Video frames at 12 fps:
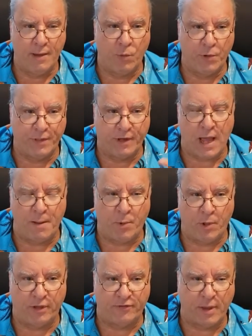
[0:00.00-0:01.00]
with a
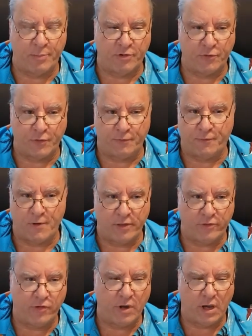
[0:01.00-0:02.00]
couple of exceptions for the
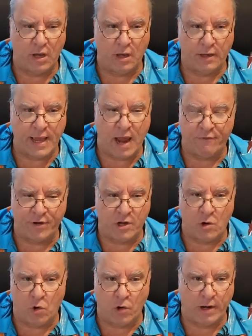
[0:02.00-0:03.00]
French cavalry
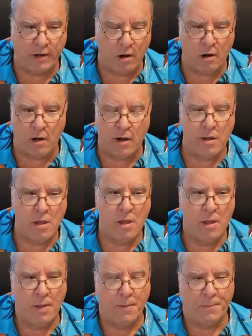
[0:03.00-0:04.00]
corps and guard,
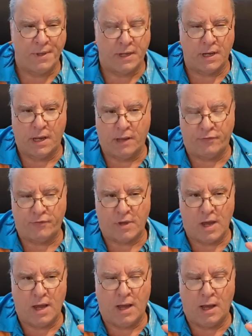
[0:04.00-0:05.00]

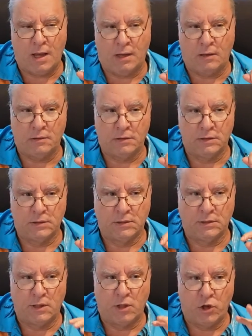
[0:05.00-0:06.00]
because
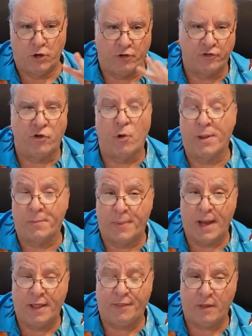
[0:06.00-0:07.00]
you're just going
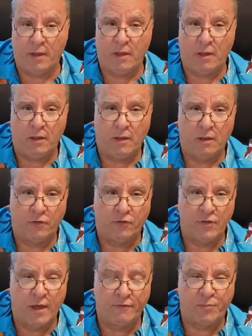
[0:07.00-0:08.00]
by the
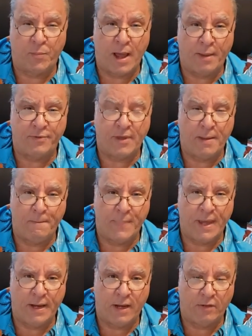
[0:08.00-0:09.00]
snuffs, pipes, and
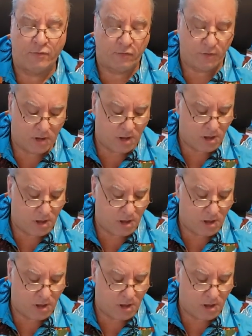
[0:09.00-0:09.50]
bayonets